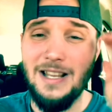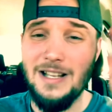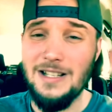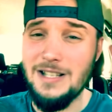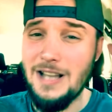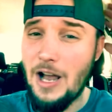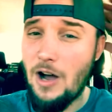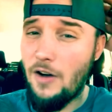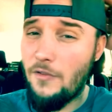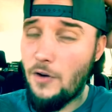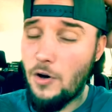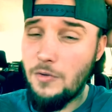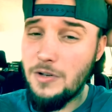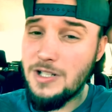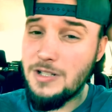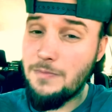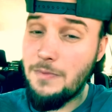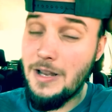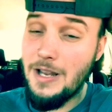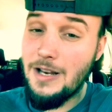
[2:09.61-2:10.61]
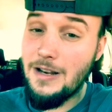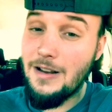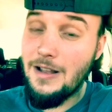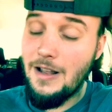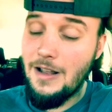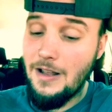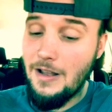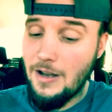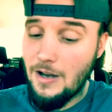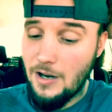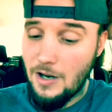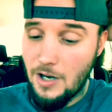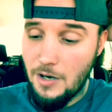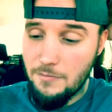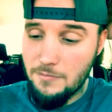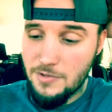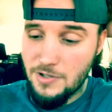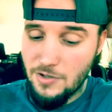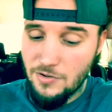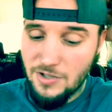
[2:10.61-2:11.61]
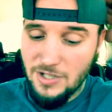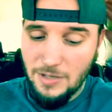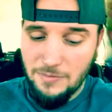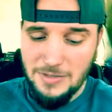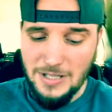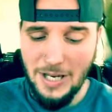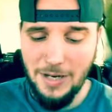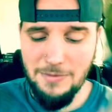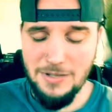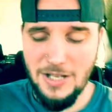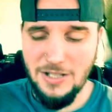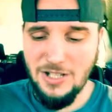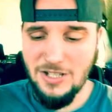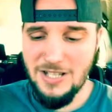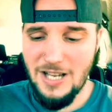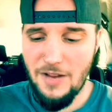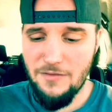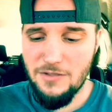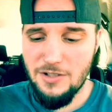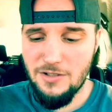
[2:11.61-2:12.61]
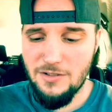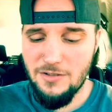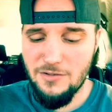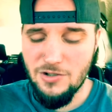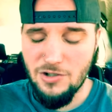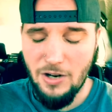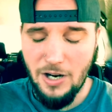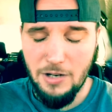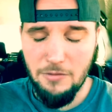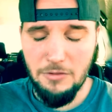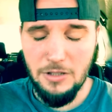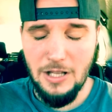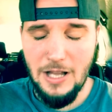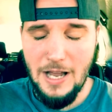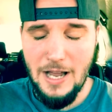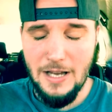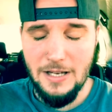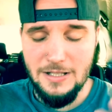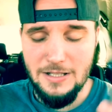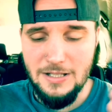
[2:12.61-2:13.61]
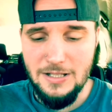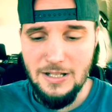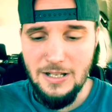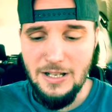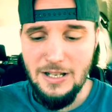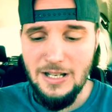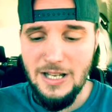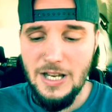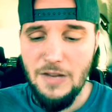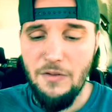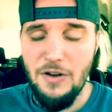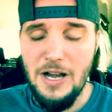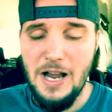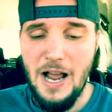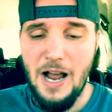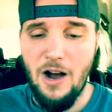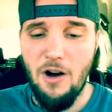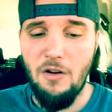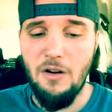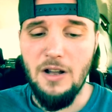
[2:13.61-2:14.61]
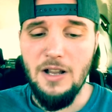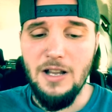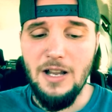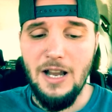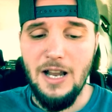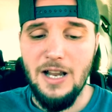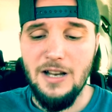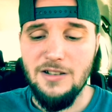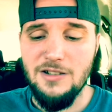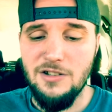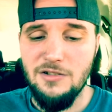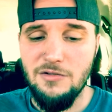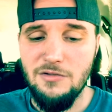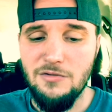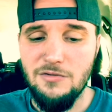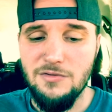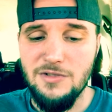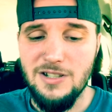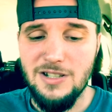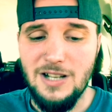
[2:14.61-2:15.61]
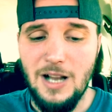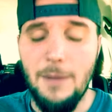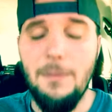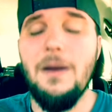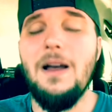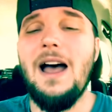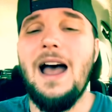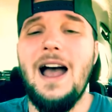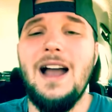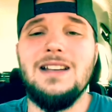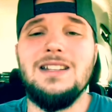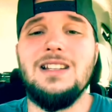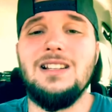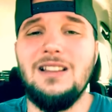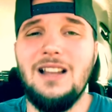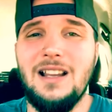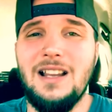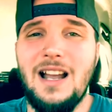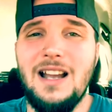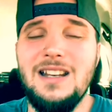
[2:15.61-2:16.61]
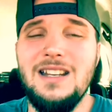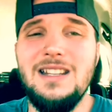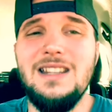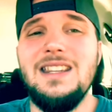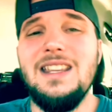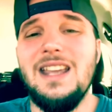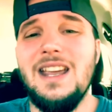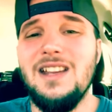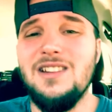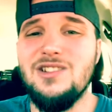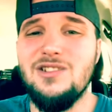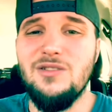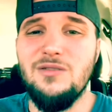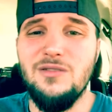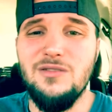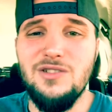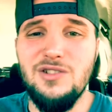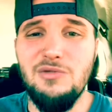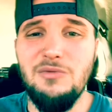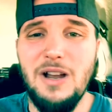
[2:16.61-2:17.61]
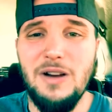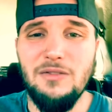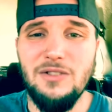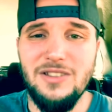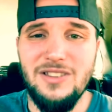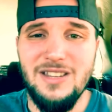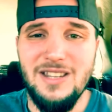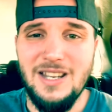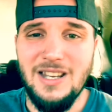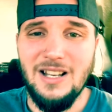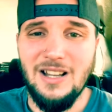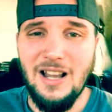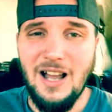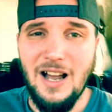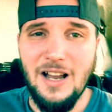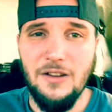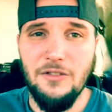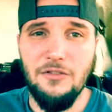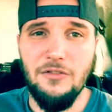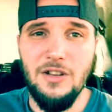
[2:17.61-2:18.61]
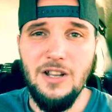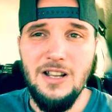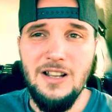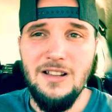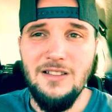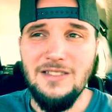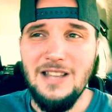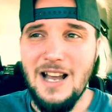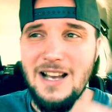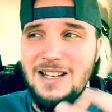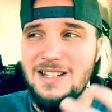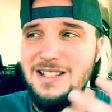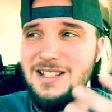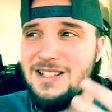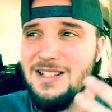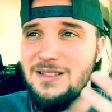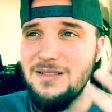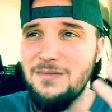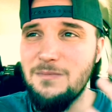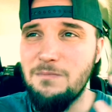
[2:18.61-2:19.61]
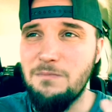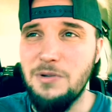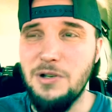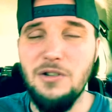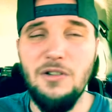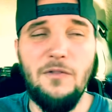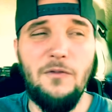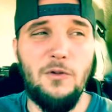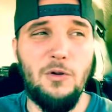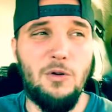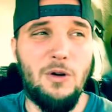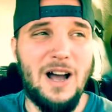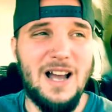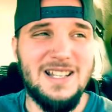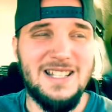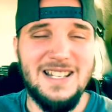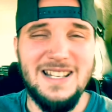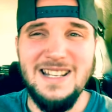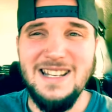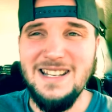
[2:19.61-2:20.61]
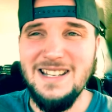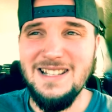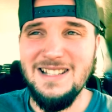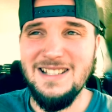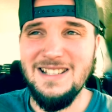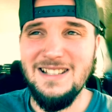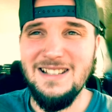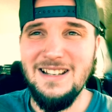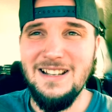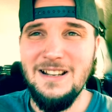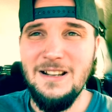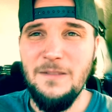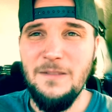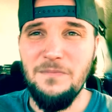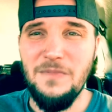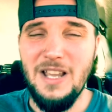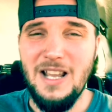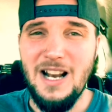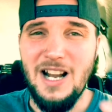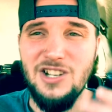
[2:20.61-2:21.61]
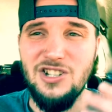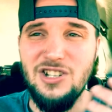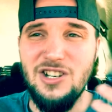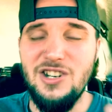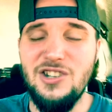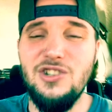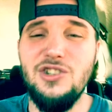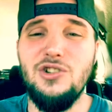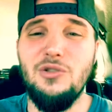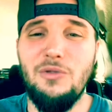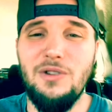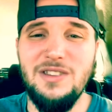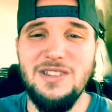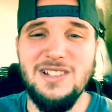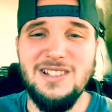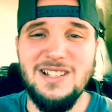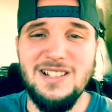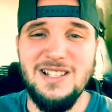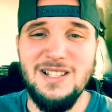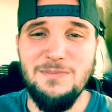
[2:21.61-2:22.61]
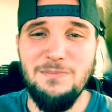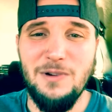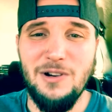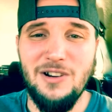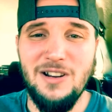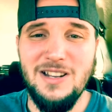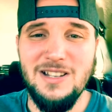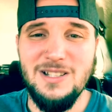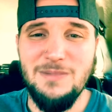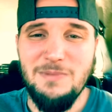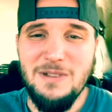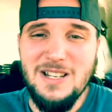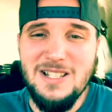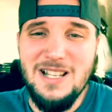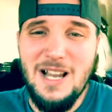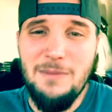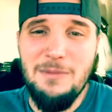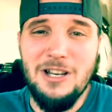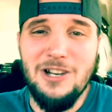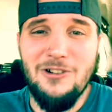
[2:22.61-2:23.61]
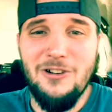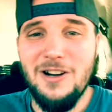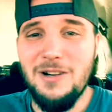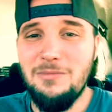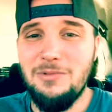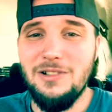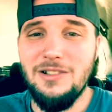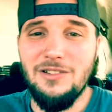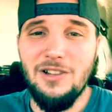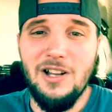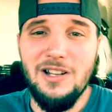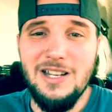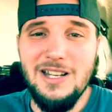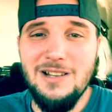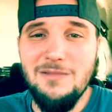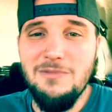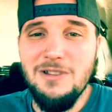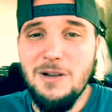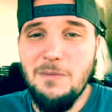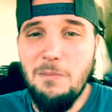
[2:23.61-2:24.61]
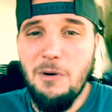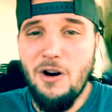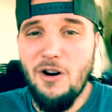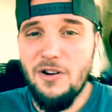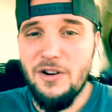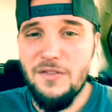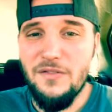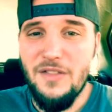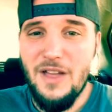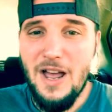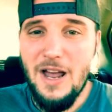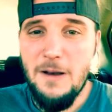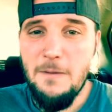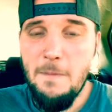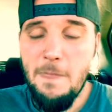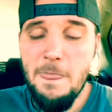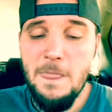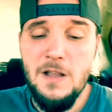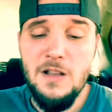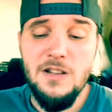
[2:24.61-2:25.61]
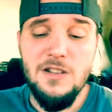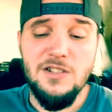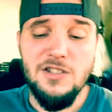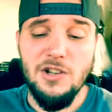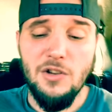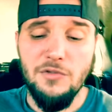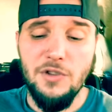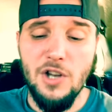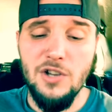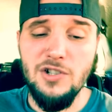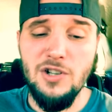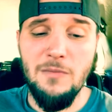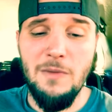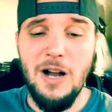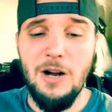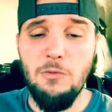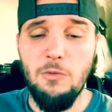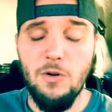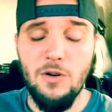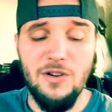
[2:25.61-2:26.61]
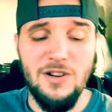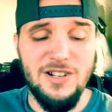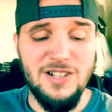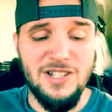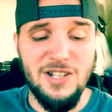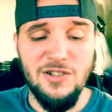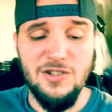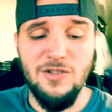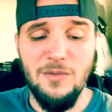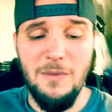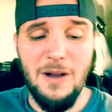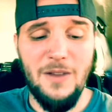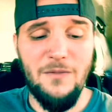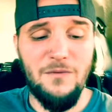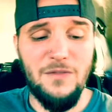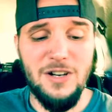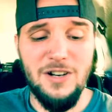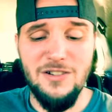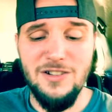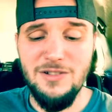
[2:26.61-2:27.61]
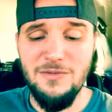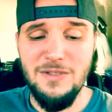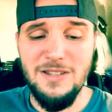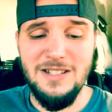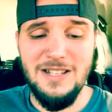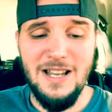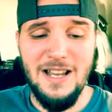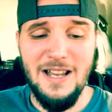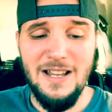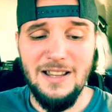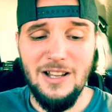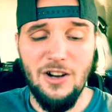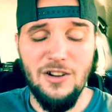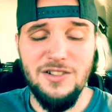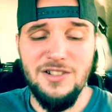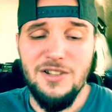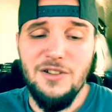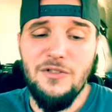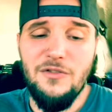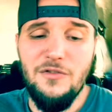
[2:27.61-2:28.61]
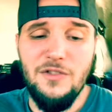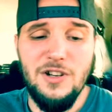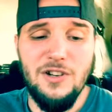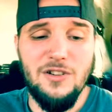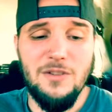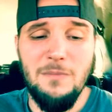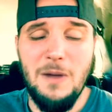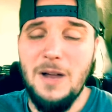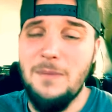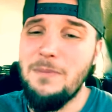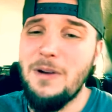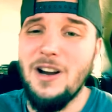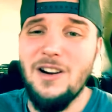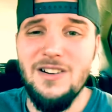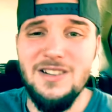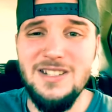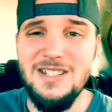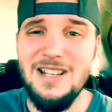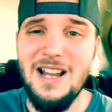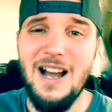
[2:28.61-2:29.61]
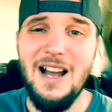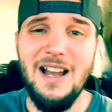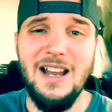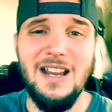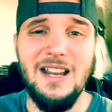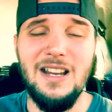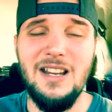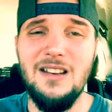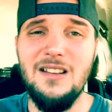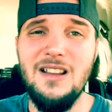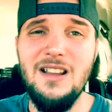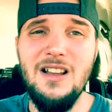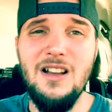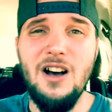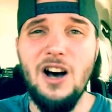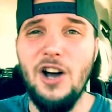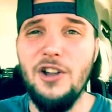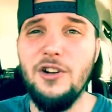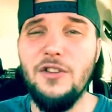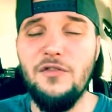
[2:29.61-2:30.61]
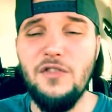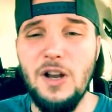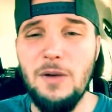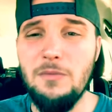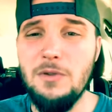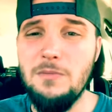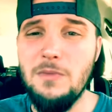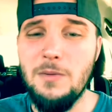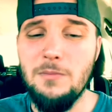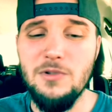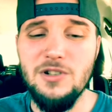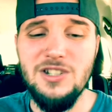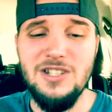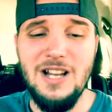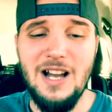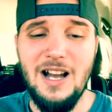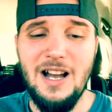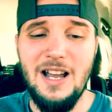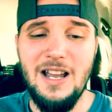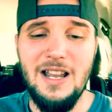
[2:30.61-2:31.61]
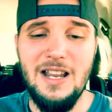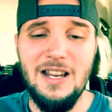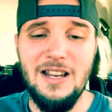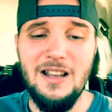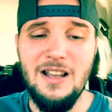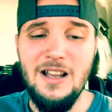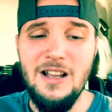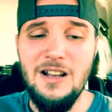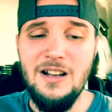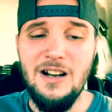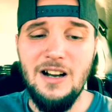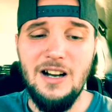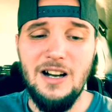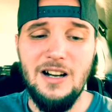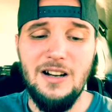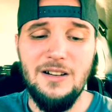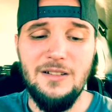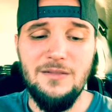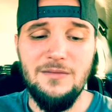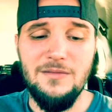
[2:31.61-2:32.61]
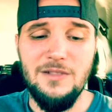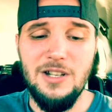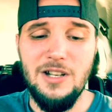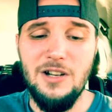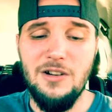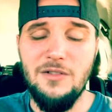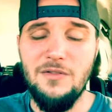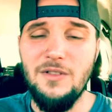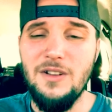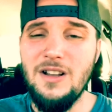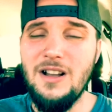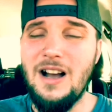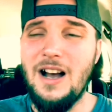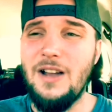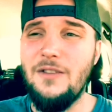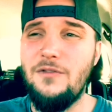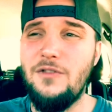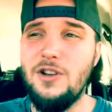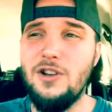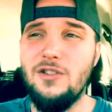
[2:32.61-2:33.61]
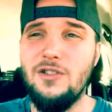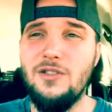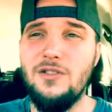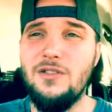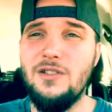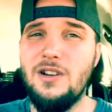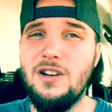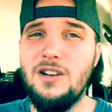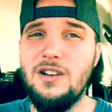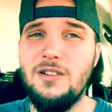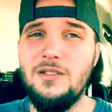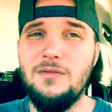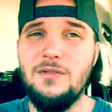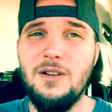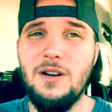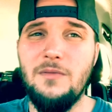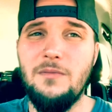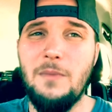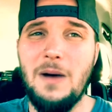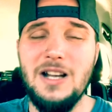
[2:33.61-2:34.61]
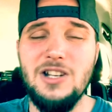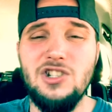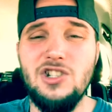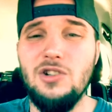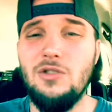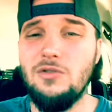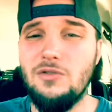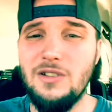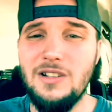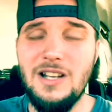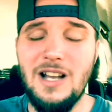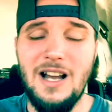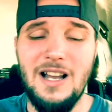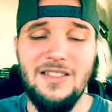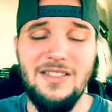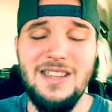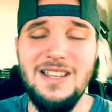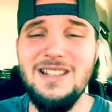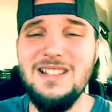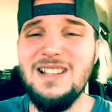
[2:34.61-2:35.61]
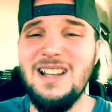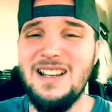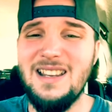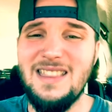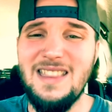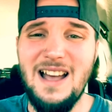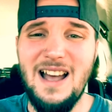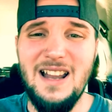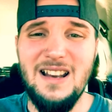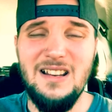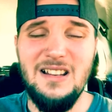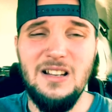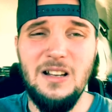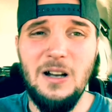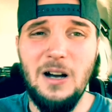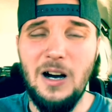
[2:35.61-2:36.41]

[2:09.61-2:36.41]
That's how I've always been. Um, so sometimes I just have to try to relax, even now, and to stop acting like I need the answer to everything in life. That it's beautiful as it is, and I should enjoy this experience because I'm incredibly lucky to be a part of that. So those are my worries, those are my fears with death. I also feared my parents dying and other family members dying. Uh, you know, I feared uh, of my children dying, things like that.